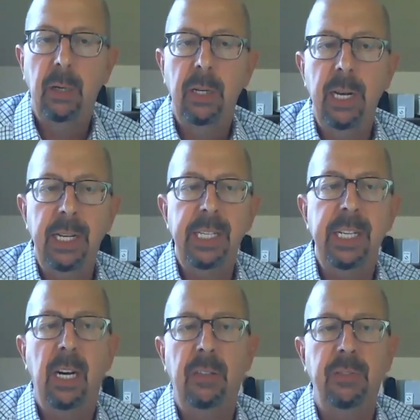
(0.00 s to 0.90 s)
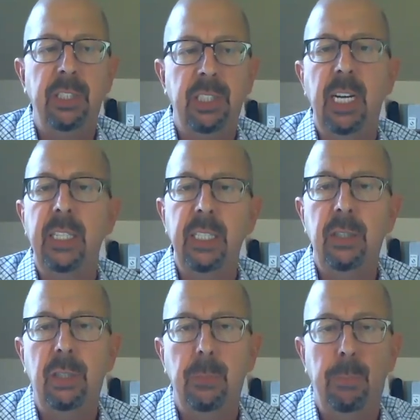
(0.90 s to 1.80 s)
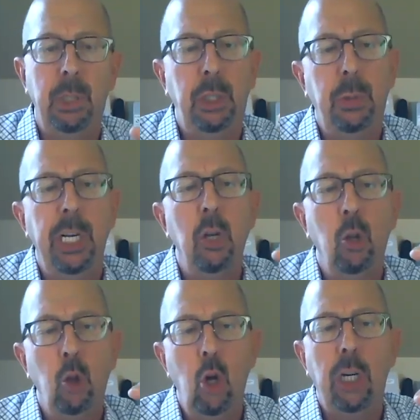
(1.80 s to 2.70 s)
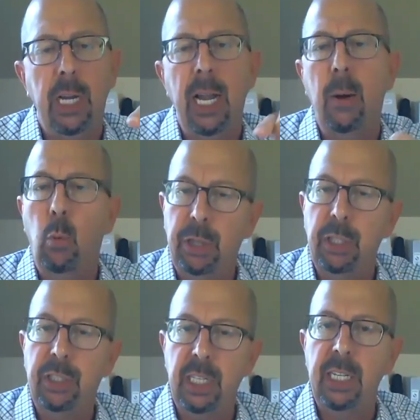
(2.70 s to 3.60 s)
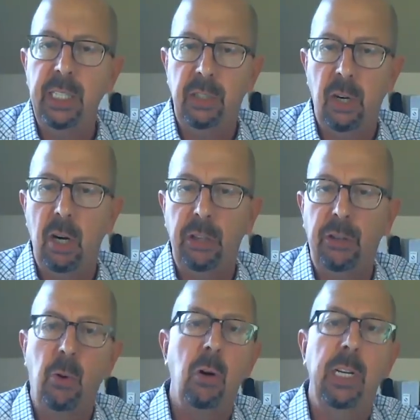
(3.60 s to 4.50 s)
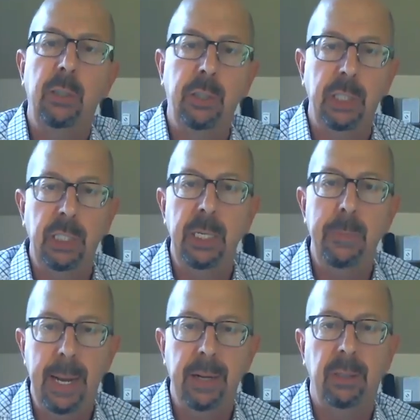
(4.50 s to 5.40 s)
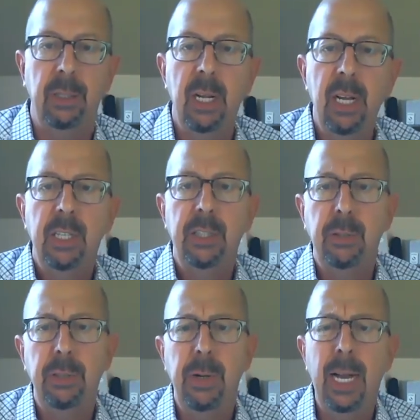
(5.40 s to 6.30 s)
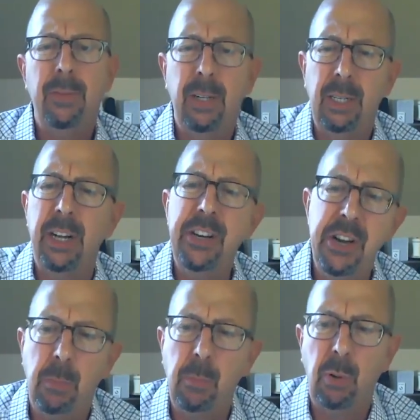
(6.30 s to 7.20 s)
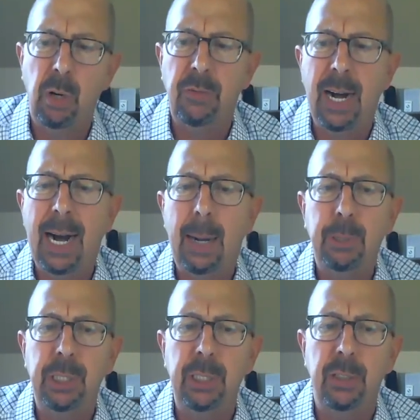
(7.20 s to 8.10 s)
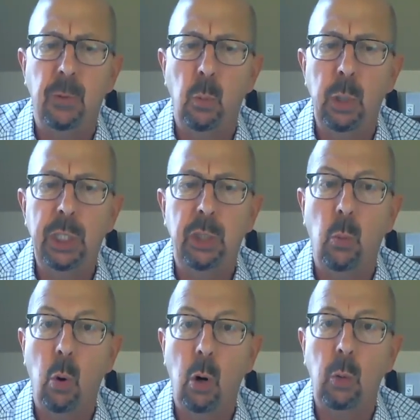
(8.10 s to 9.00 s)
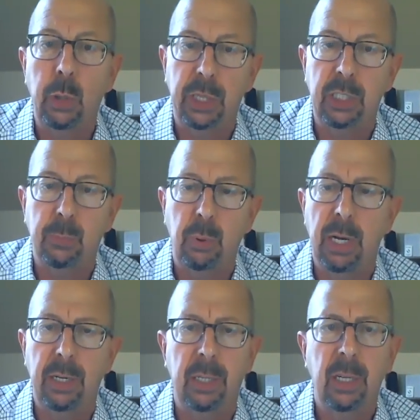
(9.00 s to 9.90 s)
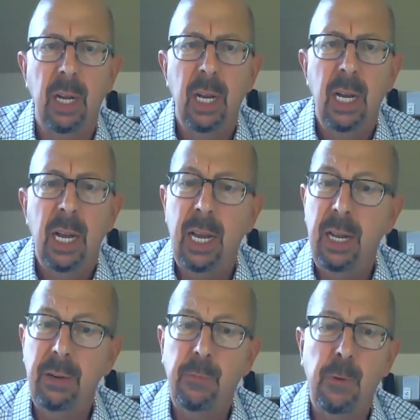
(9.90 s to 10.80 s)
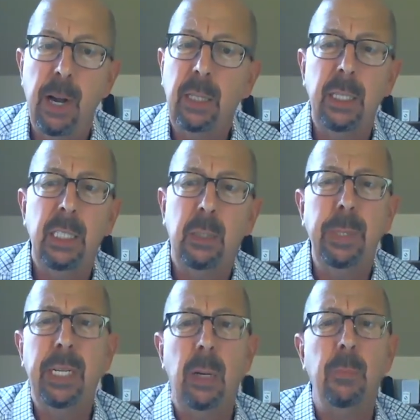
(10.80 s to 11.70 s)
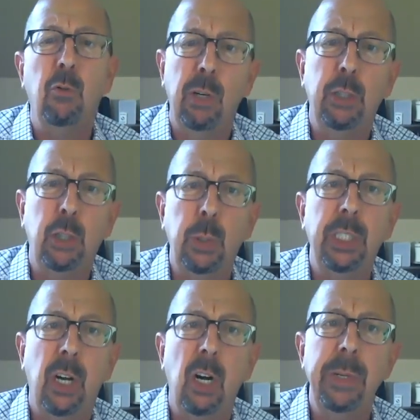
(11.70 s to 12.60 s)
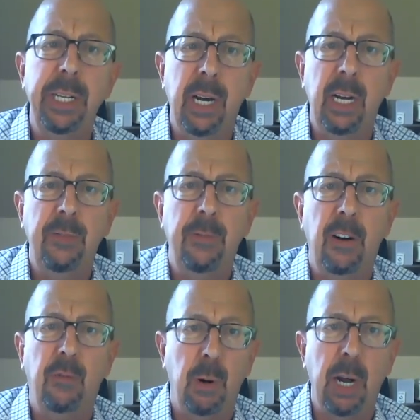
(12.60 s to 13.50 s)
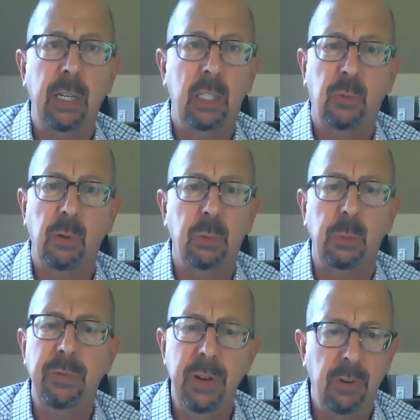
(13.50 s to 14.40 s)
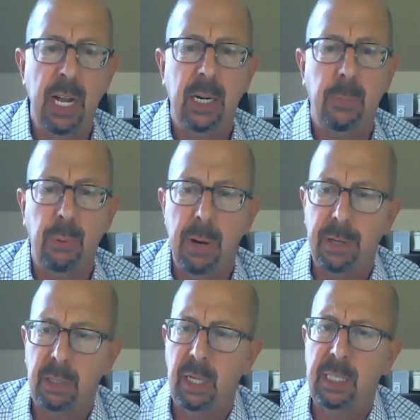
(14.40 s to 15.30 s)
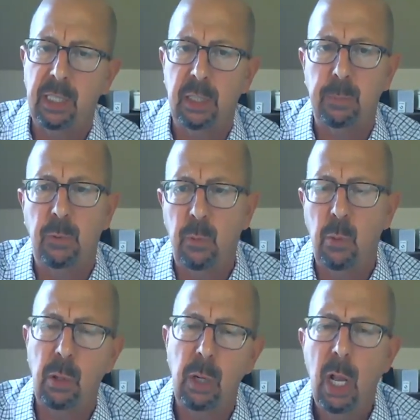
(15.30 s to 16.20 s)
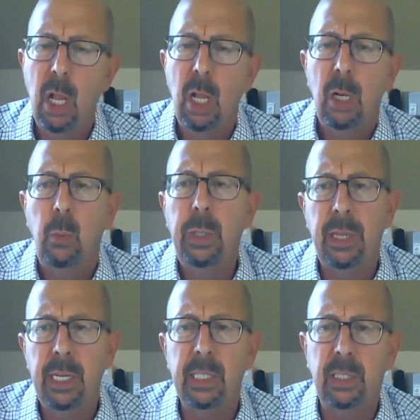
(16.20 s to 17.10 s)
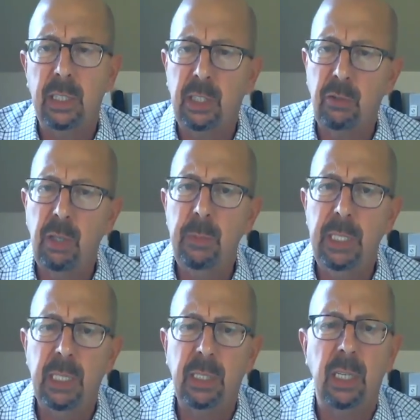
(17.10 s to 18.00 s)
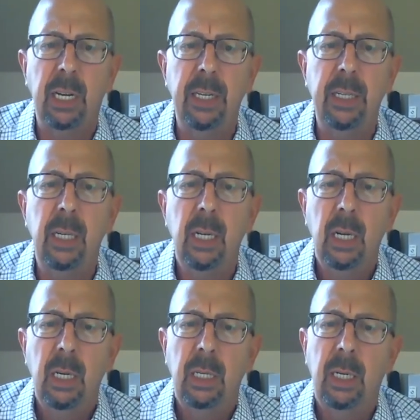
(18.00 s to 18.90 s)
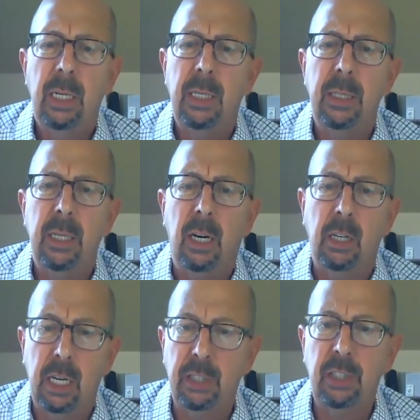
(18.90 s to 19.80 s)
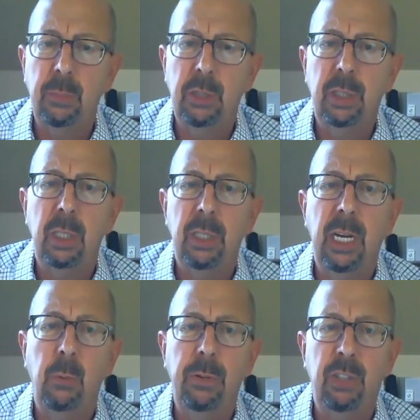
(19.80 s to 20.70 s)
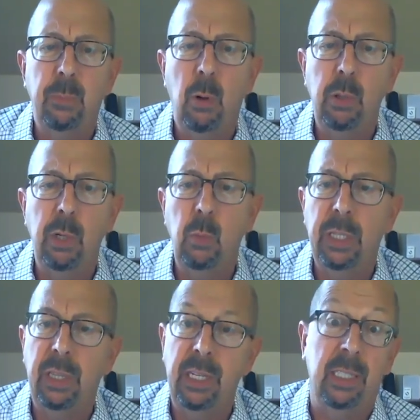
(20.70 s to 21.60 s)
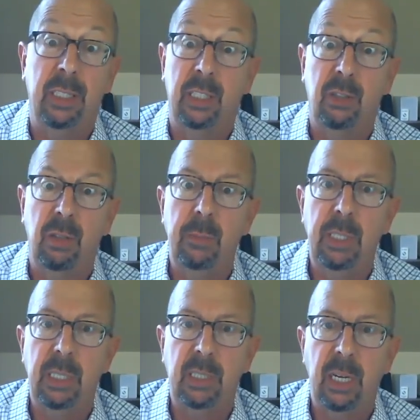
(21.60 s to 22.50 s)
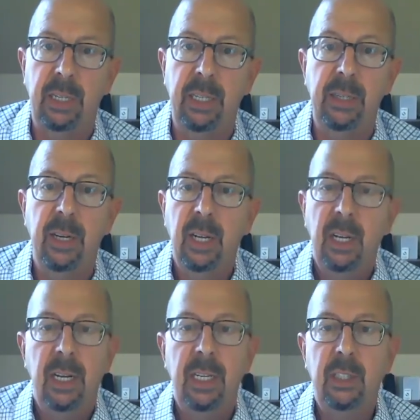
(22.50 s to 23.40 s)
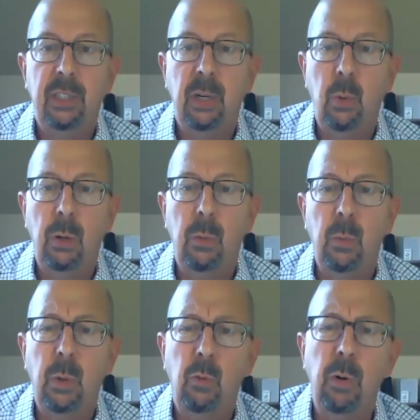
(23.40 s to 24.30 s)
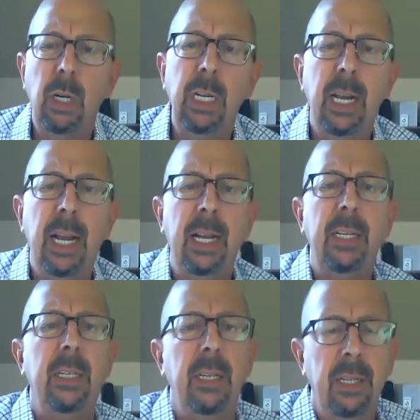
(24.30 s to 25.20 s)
any of the settings, but you can look at what the settings are through our LCD panel. So you have a number of options for which to work with this product. And frankly, it's become a real Swiss Army knife of products for us. We've never had a product like this before. We think it's extremely exciting. Our customers that we've spoken with think it's extremely exciting. And so we're really headed,